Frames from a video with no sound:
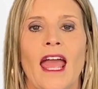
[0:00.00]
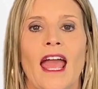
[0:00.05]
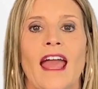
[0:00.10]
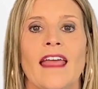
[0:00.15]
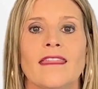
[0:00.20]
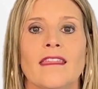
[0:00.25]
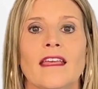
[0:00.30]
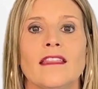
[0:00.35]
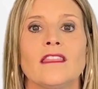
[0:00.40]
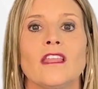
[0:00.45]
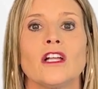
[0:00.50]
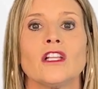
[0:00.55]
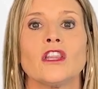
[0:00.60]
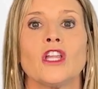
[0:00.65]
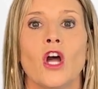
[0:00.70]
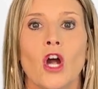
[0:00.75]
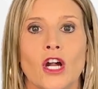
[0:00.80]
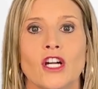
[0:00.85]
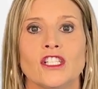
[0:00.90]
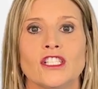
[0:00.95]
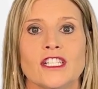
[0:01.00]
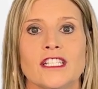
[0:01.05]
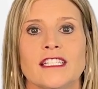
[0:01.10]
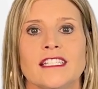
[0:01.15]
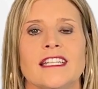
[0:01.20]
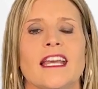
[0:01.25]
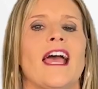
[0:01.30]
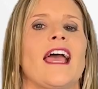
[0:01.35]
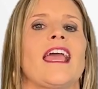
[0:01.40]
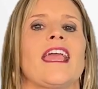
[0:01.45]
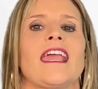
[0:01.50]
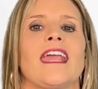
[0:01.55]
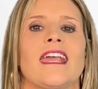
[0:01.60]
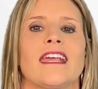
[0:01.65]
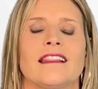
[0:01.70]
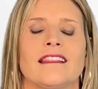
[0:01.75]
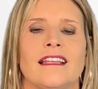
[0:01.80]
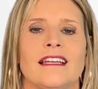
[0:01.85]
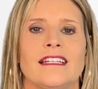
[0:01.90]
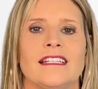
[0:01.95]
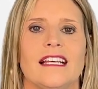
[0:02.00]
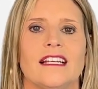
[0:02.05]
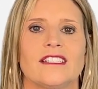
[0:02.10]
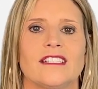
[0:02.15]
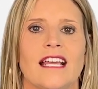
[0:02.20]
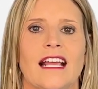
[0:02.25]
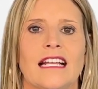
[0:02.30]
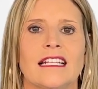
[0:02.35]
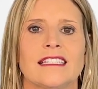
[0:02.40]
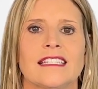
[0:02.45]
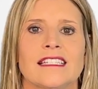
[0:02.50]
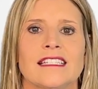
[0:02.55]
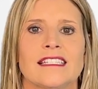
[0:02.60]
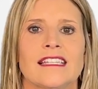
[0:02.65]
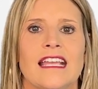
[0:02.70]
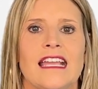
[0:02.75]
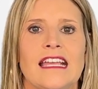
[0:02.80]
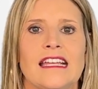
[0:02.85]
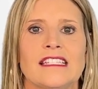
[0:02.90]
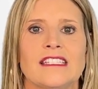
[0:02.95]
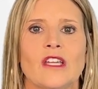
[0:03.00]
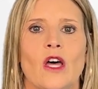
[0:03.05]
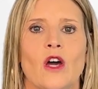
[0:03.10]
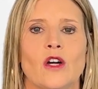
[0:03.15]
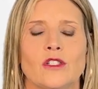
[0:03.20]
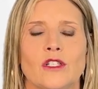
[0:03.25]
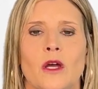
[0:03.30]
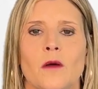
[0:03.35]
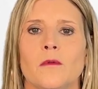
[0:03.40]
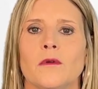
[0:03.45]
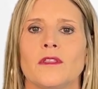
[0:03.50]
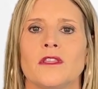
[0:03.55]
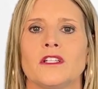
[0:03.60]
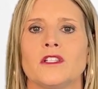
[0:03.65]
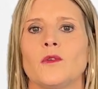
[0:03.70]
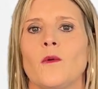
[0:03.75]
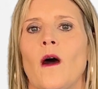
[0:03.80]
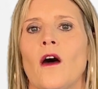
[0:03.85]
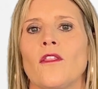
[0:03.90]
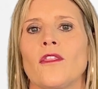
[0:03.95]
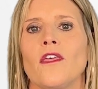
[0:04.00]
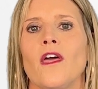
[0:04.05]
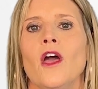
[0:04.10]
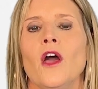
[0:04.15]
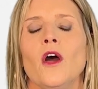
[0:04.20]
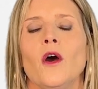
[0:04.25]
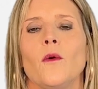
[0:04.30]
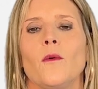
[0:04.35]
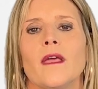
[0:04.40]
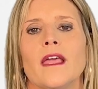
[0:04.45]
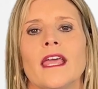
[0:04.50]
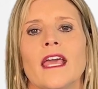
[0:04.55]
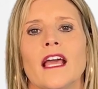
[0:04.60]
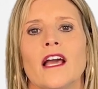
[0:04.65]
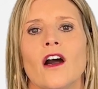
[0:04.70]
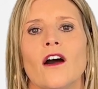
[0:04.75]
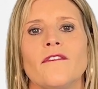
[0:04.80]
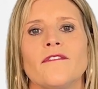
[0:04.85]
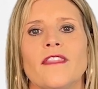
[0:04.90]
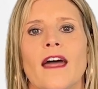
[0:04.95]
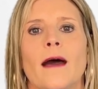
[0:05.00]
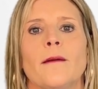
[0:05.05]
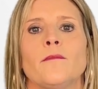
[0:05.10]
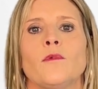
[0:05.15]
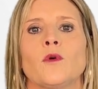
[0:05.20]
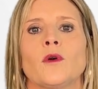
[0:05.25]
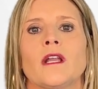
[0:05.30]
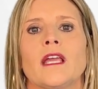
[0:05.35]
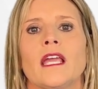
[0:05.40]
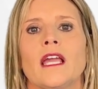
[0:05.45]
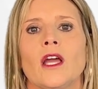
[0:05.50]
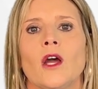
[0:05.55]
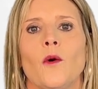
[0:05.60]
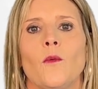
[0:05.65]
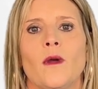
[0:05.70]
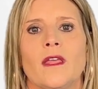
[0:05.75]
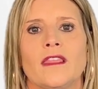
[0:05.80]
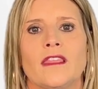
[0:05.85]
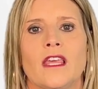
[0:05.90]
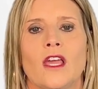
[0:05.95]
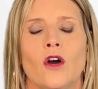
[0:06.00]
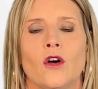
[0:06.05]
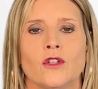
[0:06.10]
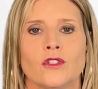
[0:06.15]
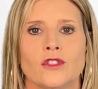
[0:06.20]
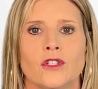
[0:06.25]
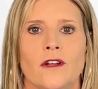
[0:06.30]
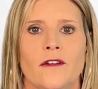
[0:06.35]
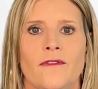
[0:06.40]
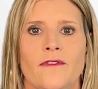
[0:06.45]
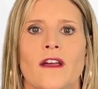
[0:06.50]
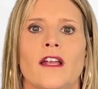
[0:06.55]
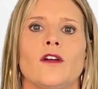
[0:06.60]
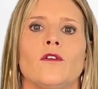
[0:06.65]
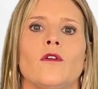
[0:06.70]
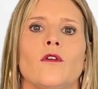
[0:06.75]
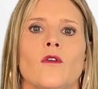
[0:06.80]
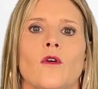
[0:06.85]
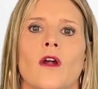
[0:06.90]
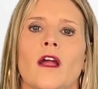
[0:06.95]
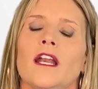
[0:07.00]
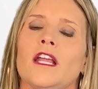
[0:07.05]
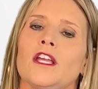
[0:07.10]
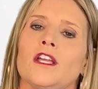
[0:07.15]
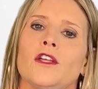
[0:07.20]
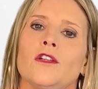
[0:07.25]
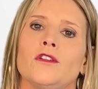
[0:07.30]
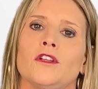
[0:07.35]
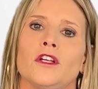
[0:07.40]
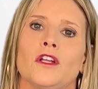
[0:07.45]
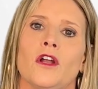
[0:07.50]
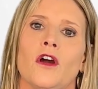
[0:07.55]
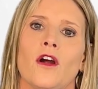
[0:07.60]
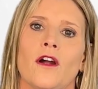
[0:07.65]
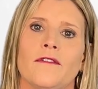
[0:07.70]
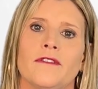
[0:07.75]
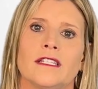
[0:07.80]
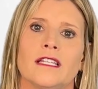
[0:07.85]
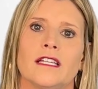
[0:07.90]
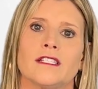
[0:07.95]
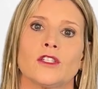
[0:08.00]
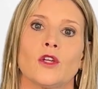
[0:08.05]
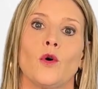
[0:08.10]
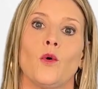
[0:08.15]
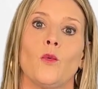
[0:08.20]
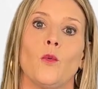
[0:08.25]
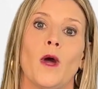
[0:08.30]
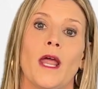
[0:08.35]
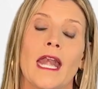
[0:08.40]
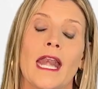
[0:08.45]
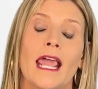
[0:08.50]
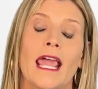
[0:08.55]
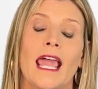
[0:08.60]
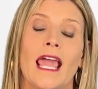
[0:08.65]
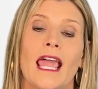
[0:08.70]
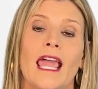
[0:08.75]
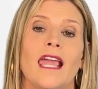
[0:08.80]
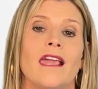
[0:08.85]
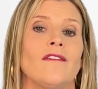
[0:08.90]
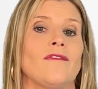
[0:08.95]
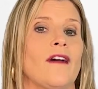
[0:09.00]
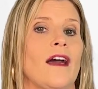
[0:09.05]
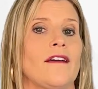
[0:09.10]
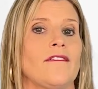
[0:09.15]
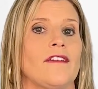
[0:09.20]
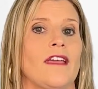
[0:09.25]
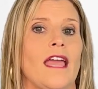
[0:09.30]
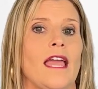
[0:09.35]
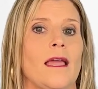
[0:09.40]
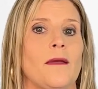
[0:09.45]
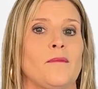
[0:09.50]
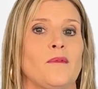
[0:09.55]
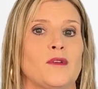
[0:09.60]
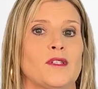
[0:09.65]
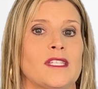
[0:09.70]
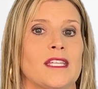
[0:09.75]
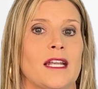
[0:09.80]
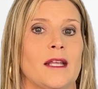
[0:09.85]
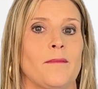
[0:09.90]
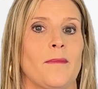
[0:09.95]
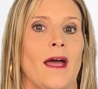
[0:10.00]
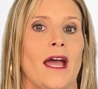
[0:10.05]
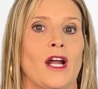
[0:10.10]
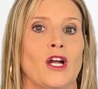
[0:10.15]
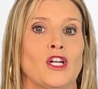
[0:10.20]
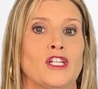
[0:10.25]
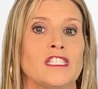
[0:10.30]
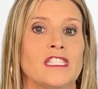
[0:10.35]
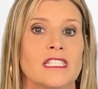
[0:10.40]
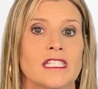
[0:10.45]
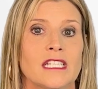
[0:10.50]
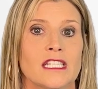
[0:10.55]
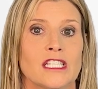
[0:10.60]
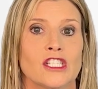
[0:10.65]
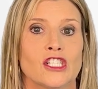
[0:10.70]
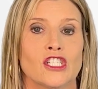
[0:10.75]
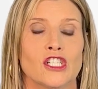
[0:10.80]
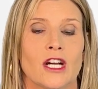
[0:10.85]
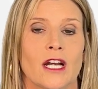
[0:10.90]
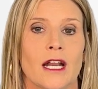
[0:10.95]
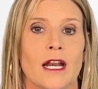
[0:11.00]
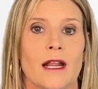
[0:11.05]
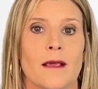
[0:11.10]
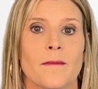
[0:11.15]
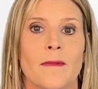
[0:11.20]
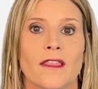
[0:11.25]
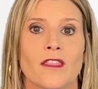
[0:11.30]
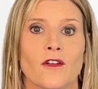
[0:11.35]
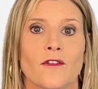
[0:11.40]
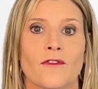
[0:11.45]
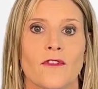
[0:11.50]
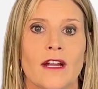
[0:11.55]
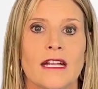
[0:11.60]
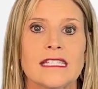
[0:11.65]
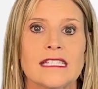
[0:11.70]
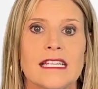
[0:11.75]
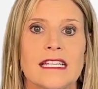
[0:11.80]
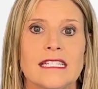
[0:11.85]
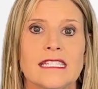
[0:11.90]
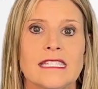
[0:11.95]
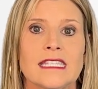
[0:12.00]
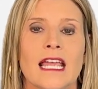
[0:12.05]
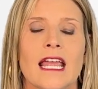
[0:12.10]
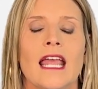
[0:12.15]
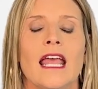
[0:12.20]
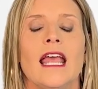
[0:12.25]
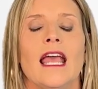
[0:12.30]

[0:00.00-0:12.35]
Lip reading: And then the largest day in Lindale, Texas is October the 12th. We kick off that morning with the Ultra Federal Credit Union Harvest Hustle 1K, 5K presented by Christus Trinity Mother Francis.